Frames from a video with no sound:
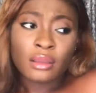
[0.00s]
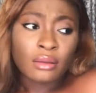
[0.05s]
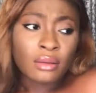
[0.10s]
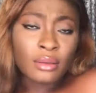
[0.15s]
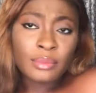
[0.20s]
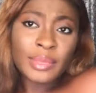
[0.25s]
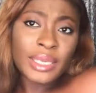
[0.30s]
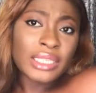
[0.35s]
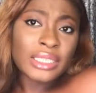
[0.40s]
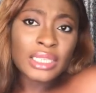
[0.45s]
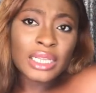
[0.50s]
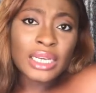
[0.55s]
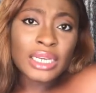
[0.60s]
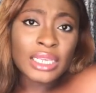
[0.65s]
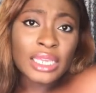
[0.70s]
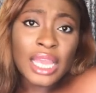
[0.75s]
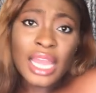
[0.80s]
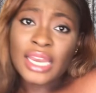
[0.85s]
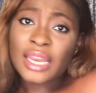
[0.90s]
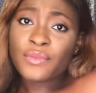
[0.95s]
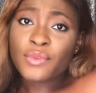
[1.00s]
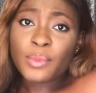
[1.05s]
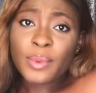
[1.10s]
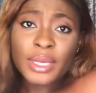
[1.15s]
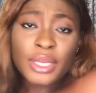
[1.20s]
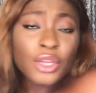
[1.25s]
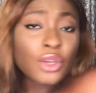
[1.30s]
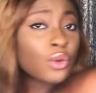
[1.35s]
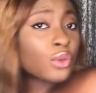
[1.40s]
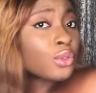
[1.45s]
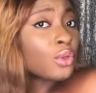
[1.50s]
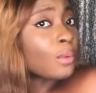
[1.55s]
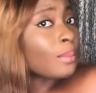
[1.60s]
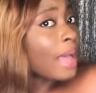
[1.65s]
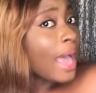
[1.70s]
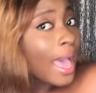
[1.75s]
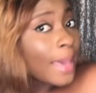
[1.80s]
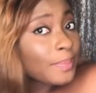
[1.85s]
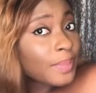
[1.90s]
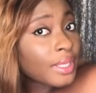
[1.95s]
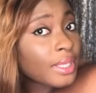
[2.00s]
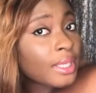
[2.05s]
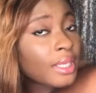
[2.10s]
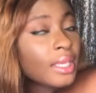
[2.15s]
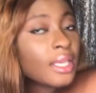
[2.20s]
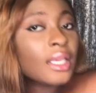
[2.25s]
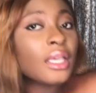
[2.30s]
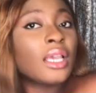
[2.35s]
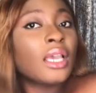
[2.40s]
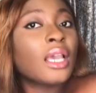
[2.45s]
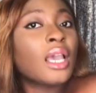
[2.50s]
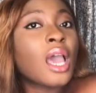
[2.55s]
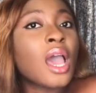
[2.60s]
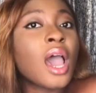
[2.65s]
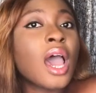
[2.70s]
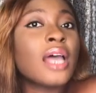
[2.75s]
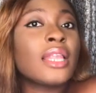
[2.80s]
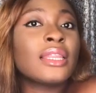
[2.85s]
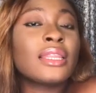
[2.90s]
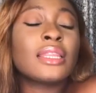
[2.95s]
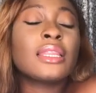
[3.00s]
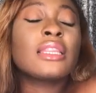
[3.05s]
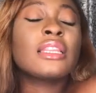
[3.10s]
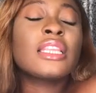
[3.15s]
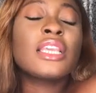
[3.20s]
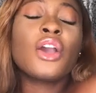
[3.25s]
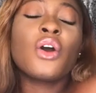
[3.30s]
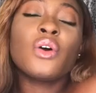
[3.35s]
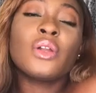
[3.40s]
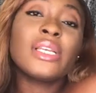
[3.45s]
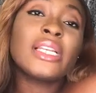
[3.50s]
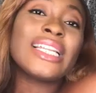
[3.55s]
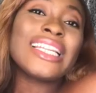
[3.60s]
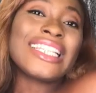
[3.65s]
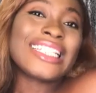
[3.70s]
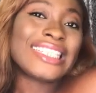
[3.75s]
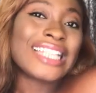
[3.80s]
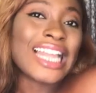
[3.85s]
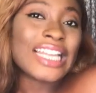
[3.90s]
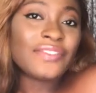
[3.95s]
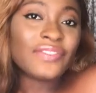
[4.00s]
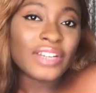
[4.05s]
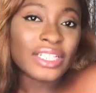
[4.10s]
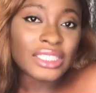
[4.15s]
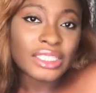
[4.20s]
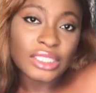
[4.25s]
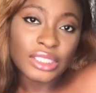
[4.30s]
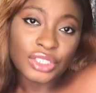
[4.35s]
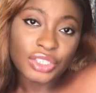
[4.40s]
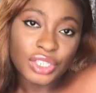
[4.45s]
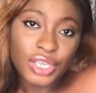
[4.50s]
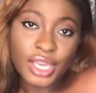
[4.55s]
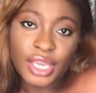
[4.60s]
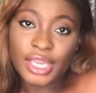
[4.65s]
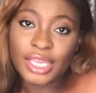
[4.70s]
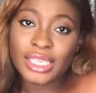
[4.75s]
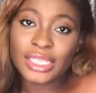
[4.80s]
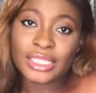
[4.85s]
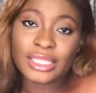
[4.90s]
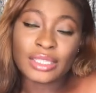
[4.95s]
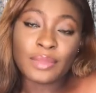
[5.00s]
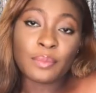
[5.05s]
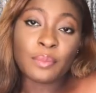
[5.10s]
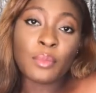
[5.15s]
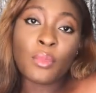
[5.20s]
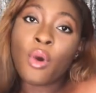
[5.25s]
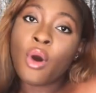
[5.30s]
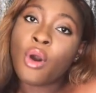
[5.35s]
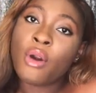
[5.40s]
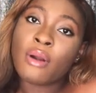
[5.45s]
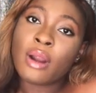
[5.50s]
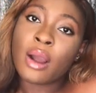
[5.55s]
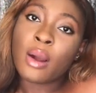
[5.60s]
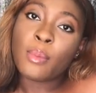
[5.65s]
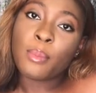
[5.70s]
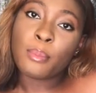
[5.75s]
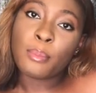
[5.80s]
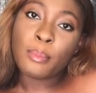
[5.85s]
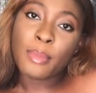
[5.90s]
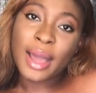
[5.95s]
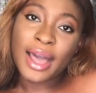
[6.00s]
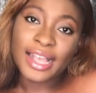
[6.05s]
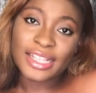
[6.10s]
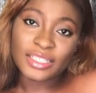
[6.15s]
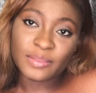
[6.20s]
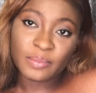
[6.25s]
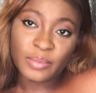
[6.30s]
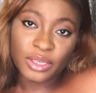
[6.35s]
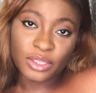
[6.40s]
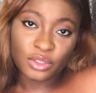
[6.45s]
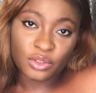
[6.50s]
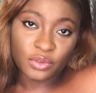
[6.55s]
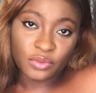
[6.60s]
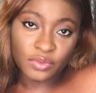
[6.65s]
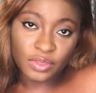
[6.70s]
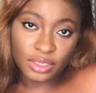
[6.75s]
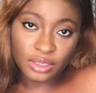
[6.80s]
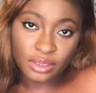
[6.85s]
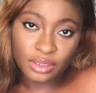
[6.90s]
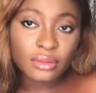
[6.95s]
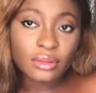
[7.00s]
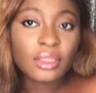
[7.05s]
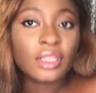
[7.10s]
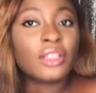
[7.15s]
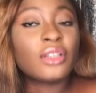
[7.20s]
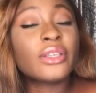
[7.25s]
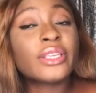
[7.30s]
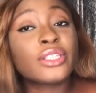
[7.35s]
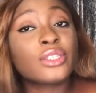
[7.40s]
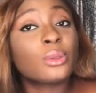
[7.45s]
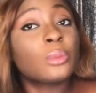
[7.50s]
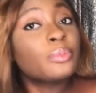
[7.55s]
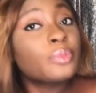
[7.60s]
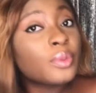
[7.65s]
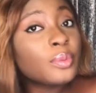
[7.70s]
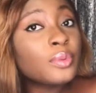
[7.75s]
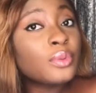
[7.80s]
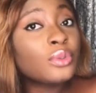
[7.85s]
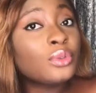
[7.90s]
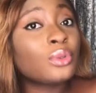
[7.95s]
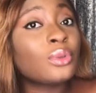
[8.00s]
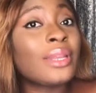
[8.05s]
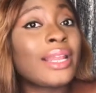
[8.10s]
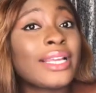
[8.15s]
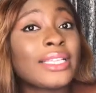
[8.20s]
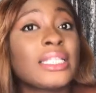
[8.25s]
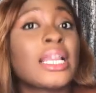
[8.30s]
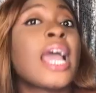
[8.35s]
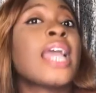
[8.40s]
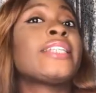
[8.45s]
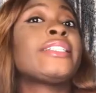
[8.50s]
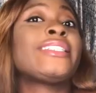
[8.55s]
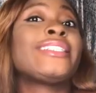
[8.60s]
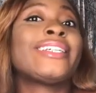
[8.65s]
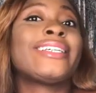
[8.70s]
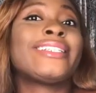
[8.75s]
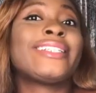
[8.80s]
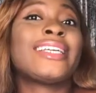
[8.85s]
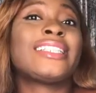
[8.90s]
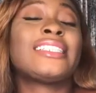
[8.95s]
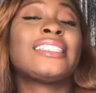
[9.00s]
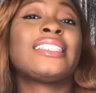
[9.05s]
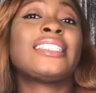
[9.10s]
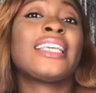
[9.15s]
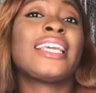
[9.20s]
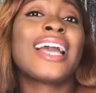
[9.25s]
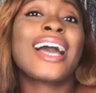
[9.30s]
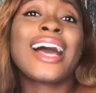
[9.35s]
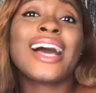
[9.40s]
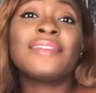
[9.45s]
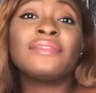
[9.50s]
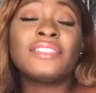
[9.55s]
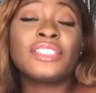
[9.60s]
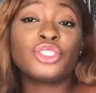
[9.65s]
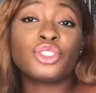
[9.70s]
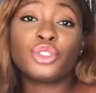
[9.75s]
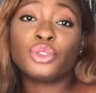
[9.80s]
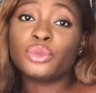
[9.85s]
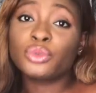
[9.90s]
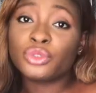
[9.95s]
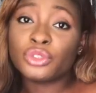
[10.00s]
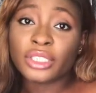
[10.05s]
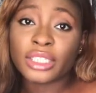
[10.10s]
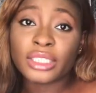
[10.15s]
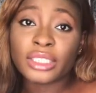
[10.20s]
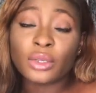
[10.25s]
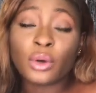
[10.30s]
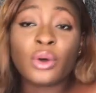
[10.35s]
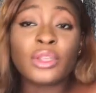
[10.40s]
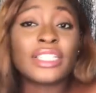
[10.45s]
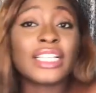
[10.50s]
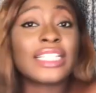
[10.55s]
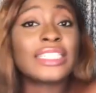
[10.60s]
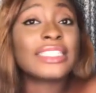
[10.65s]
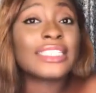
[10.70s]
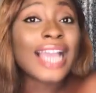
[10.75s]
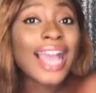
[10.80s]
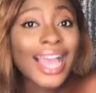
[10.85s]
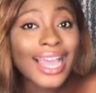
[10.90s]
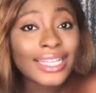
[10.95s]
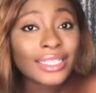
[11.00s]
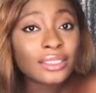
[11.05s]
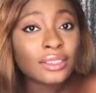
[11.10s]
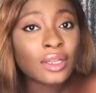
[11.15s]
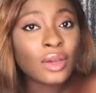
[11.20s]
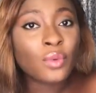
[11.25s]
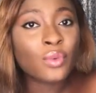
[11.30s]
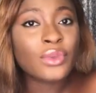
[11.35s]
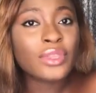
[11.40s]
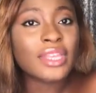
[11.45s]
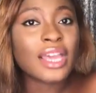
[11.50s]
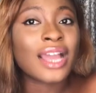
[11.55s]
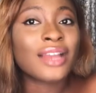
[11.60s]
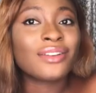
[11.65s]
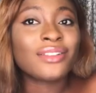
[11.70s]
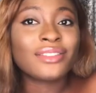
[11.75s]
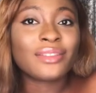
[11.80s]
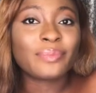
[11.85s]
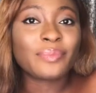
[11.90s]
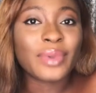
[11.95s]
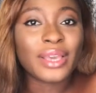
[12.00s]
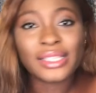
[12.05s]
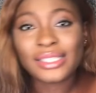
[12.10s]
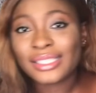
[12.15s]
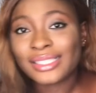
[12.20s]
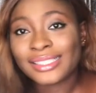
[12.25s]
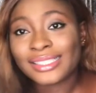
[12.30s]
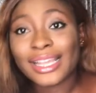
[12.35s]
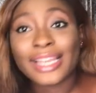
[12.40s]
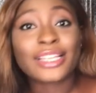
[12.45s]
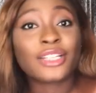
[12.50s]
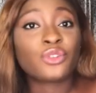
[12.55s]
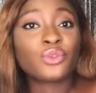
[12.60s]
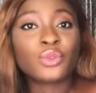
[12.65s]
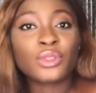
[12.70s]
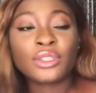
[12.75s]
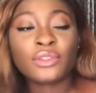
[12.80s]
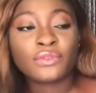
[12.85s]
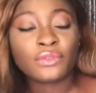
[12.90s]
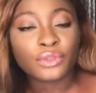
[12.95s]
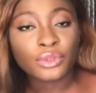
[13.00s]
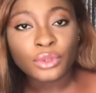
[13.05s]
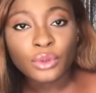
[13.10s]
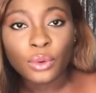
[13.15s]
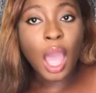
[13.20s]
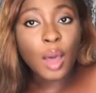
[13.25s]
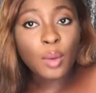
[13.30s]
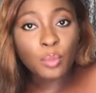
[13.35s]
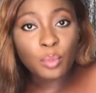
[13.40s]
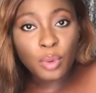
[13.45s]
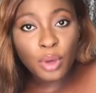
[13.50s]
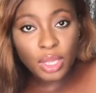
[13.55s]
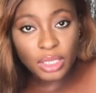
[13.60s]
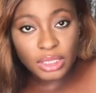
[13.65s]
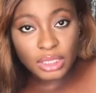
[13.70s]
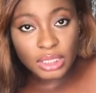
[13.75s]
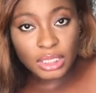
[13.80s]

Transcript: basically, and everybody goes home happy. The only disadvantage here is the moral aspect of it. Okay, some people don't like the idea that they have their children or their child with another person that they don't even know. But